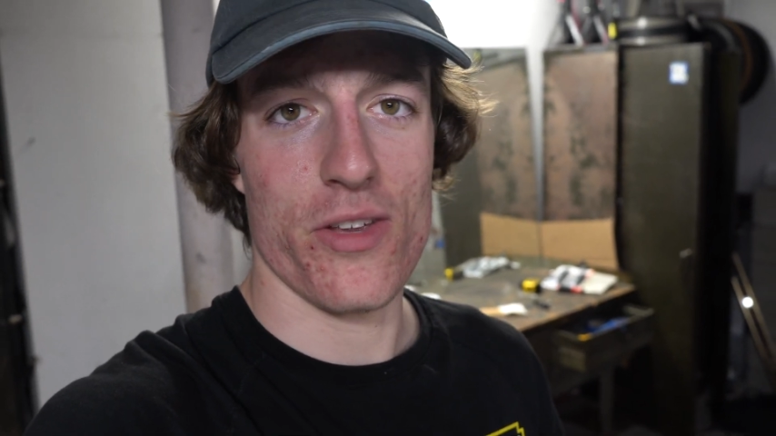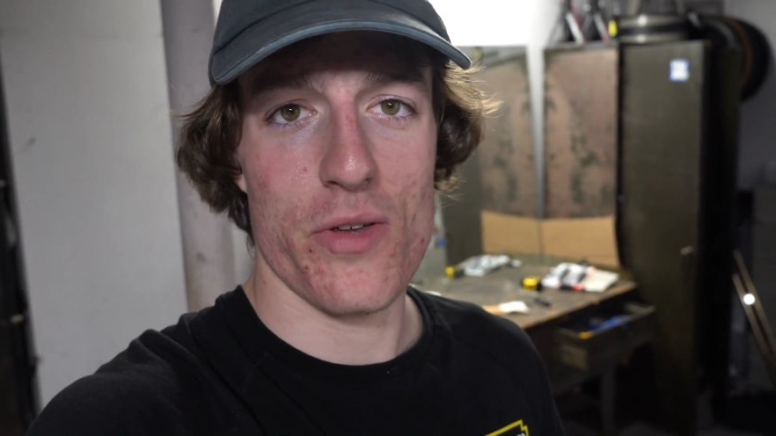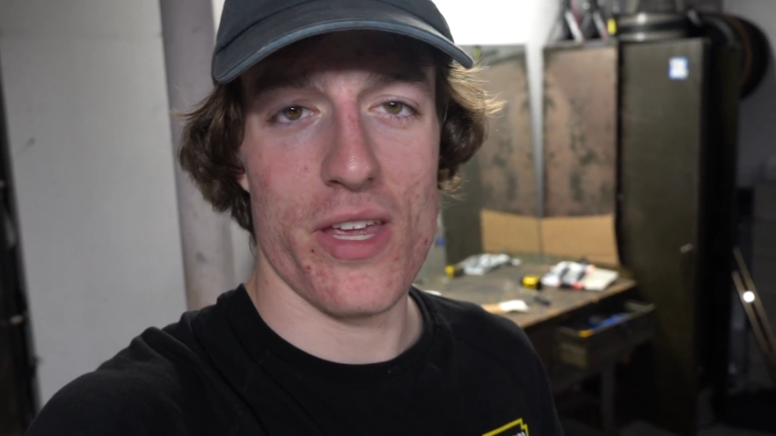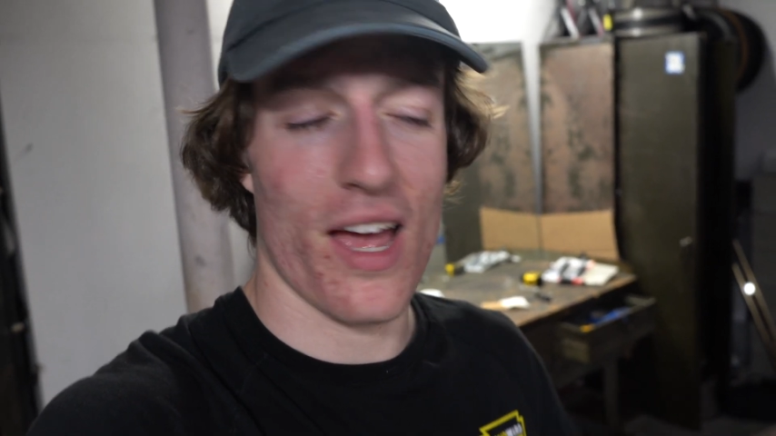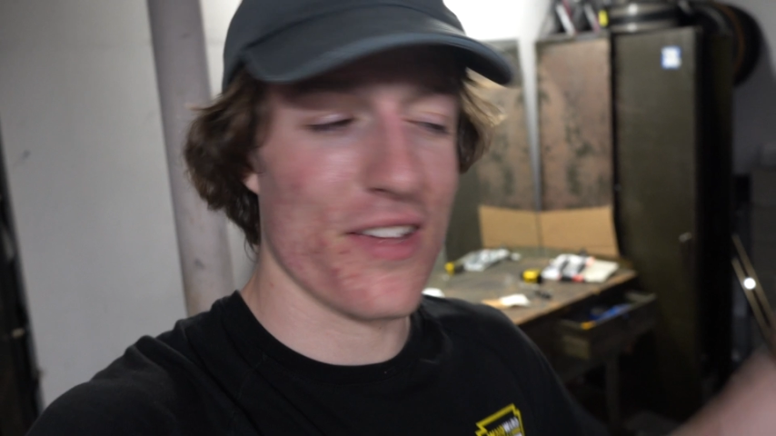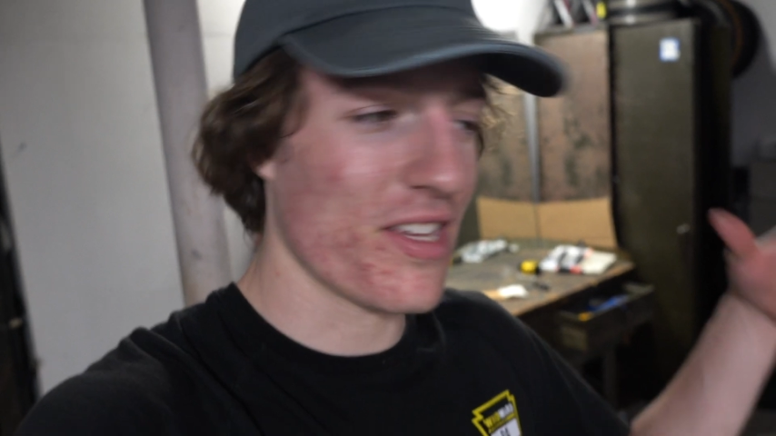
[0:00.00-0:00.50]
You
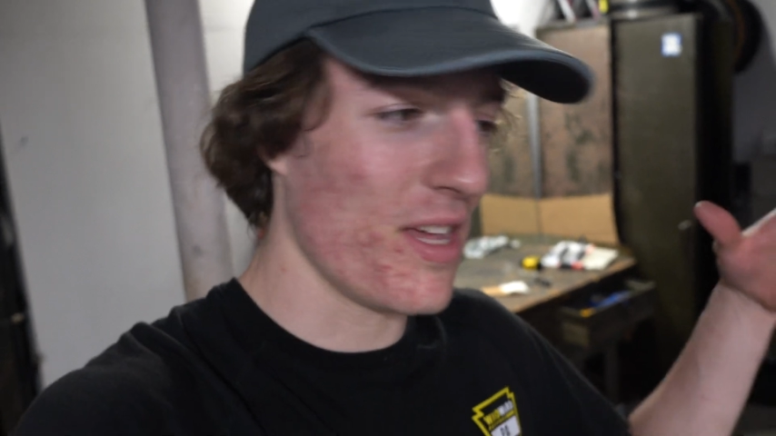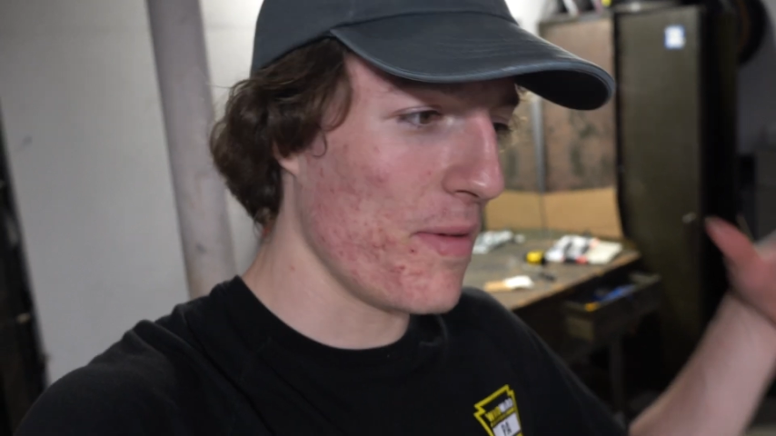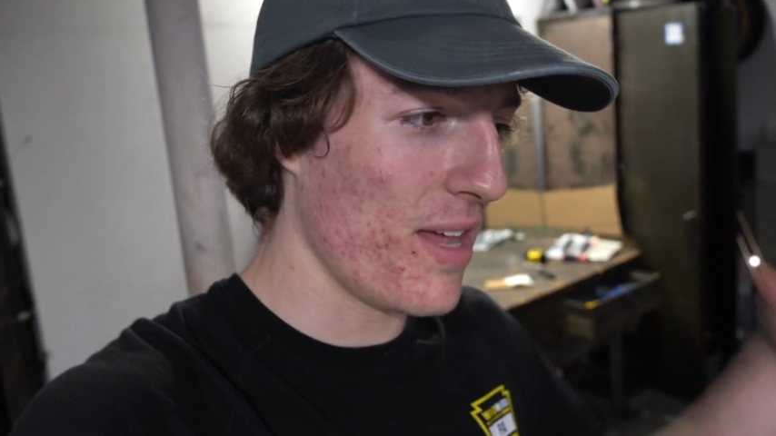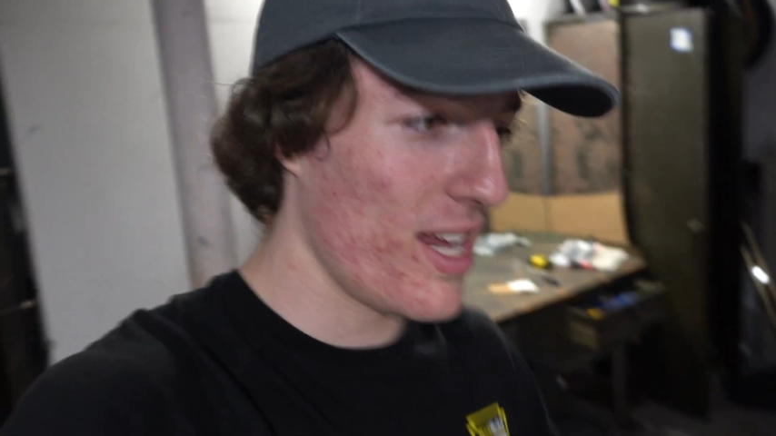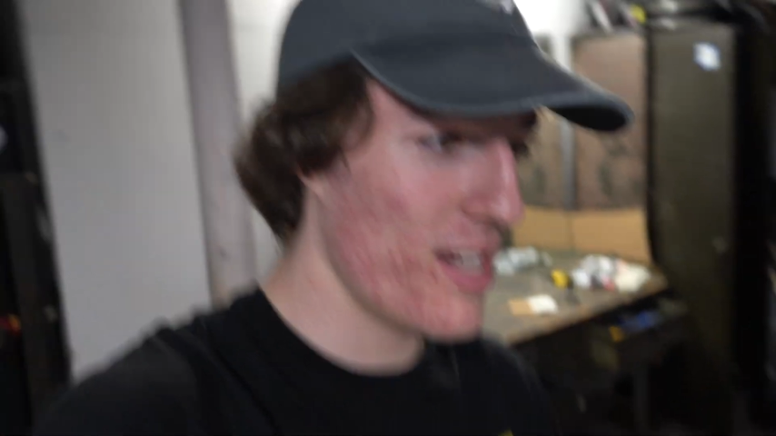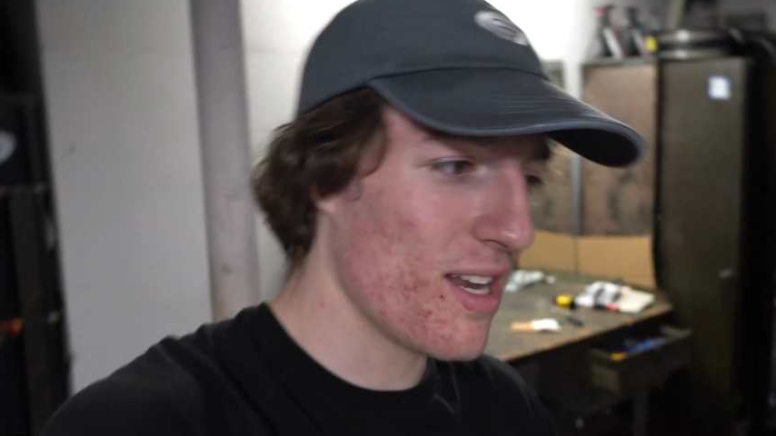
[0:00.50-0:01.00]
guys keep
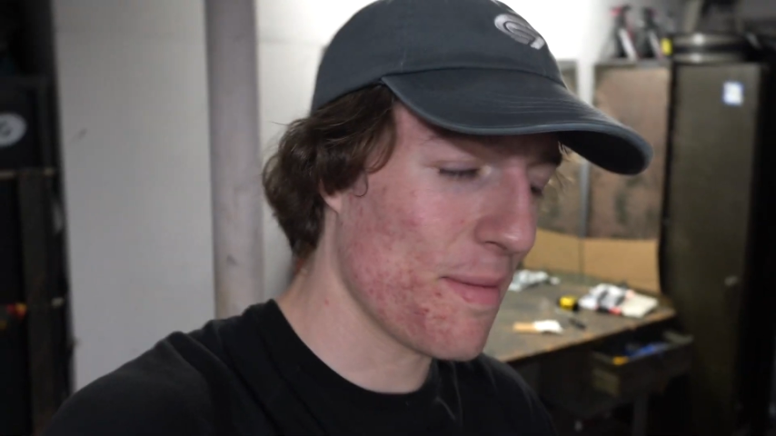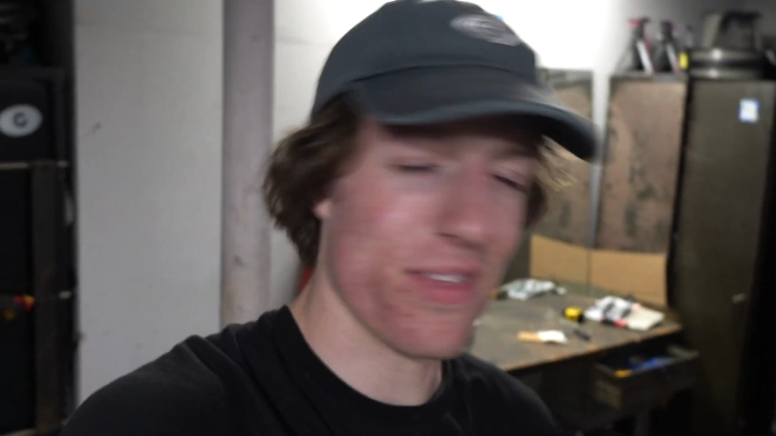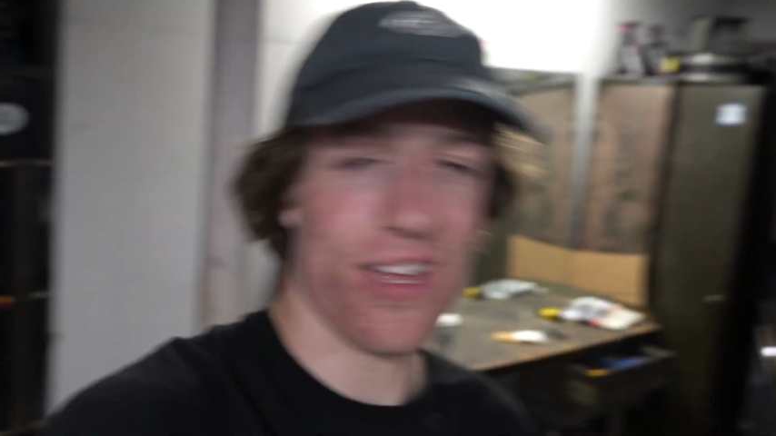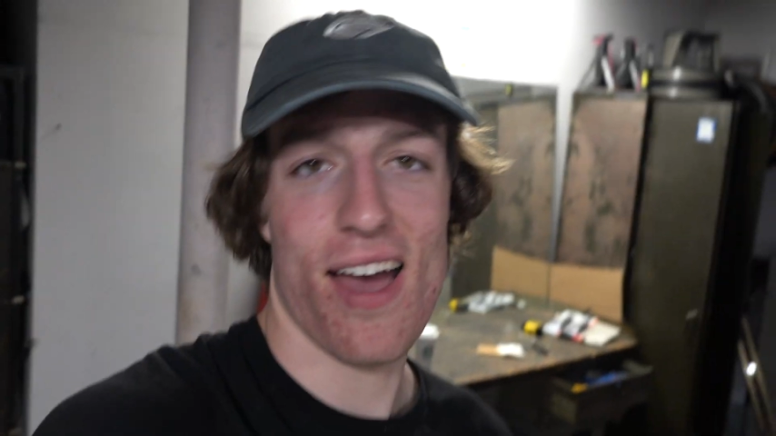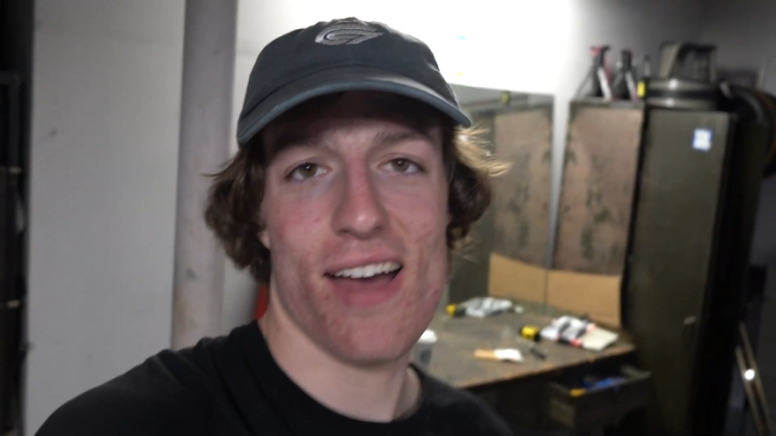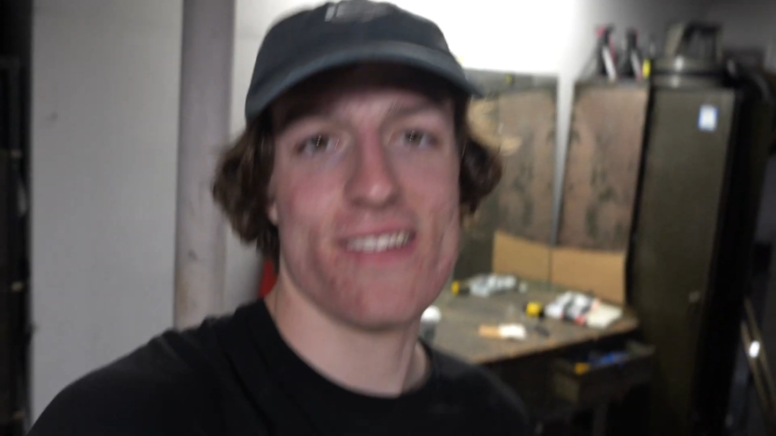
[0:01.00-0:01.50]
eating up the
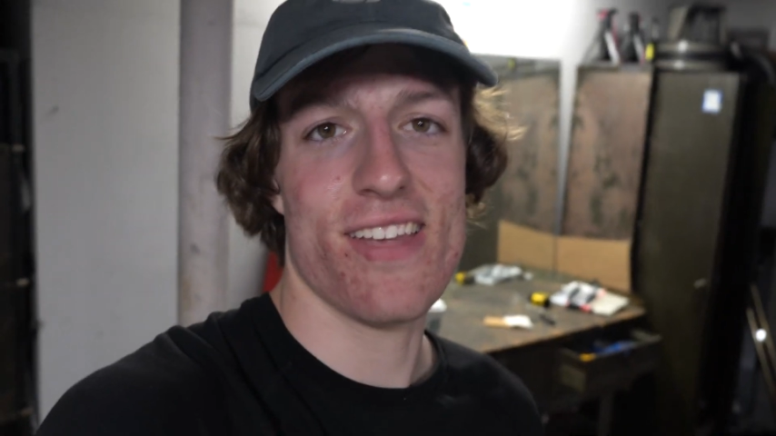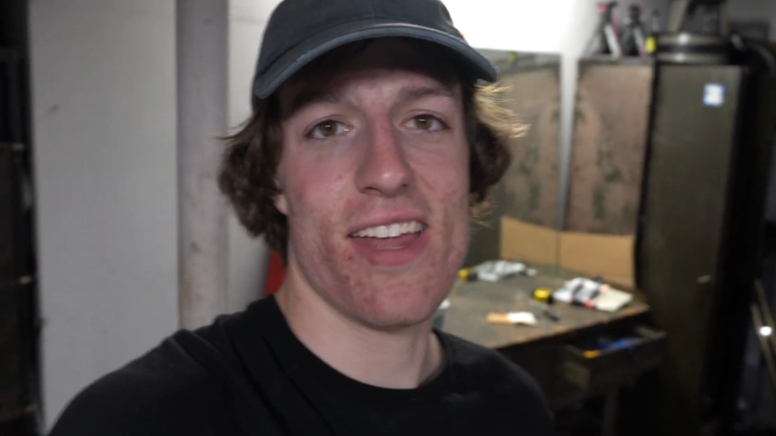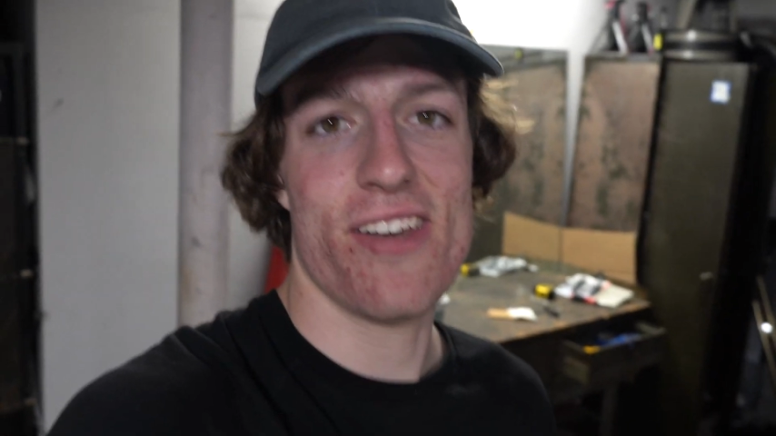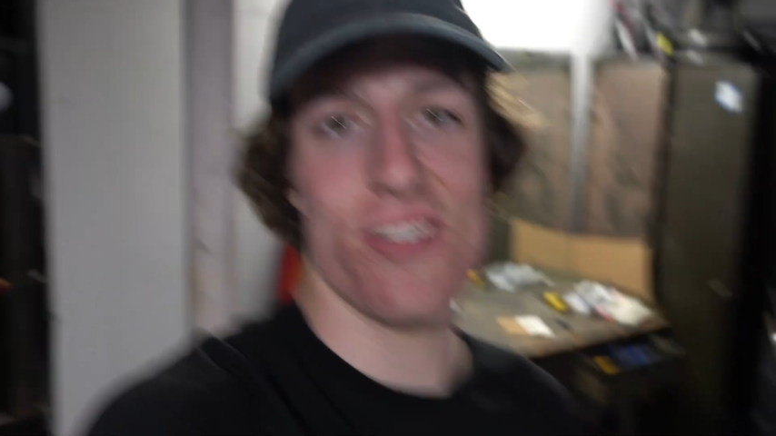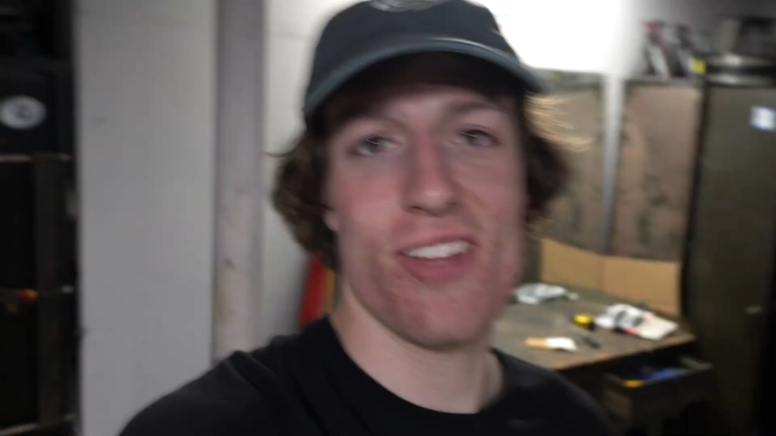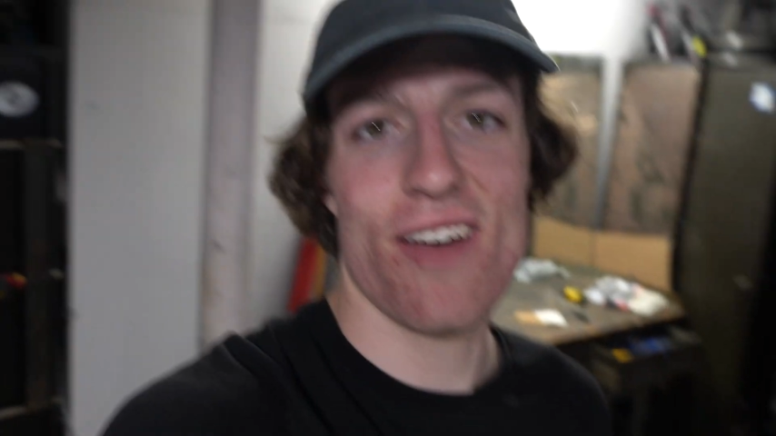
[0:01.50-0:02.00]
content,
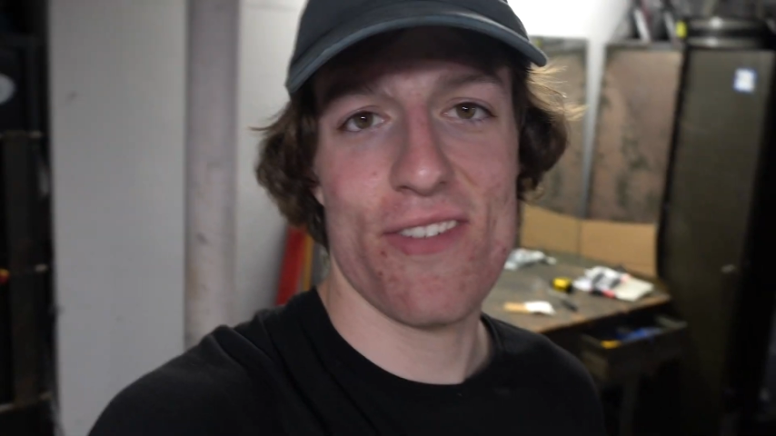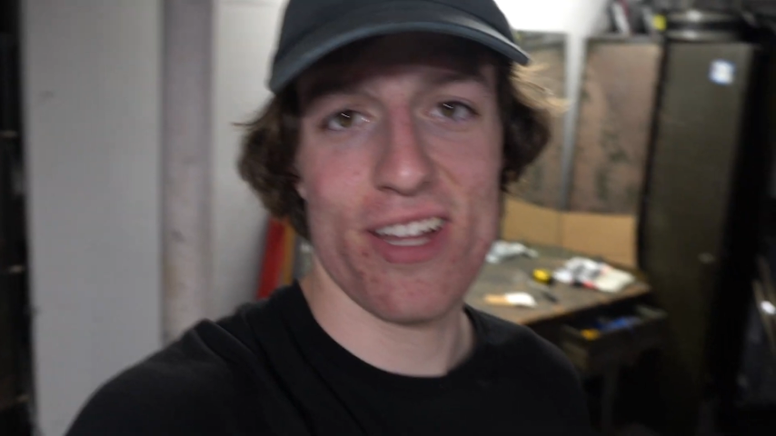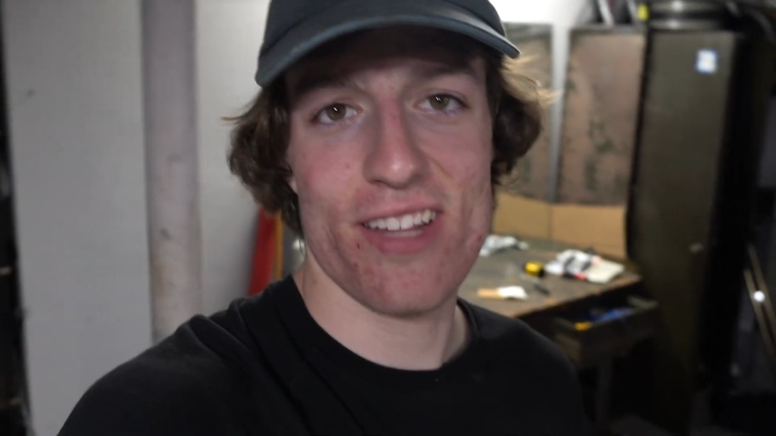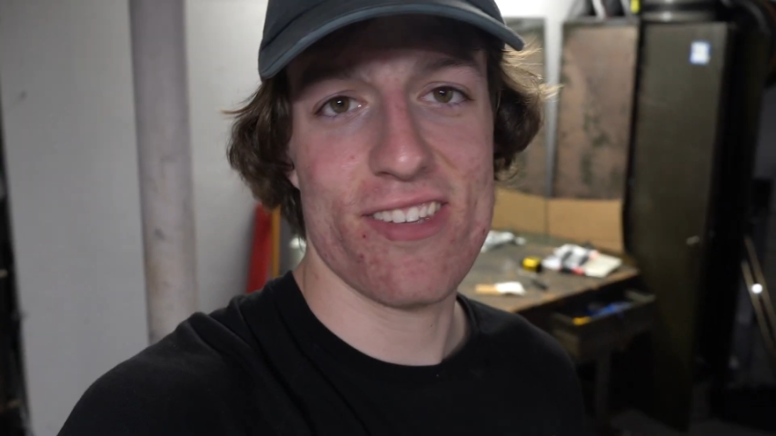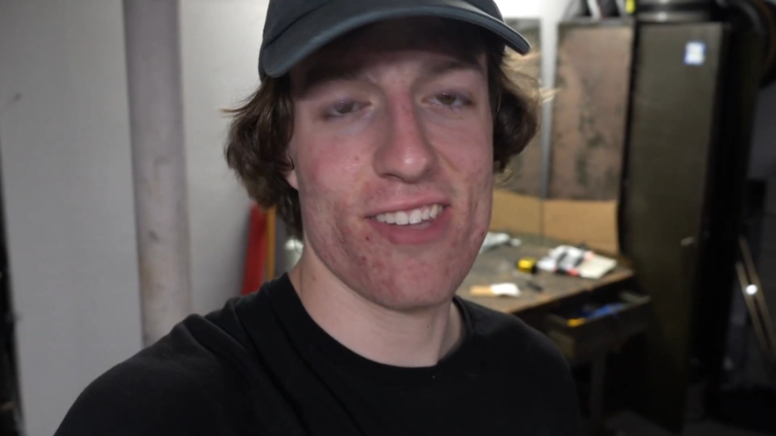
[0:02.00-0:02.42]
and you're loving it.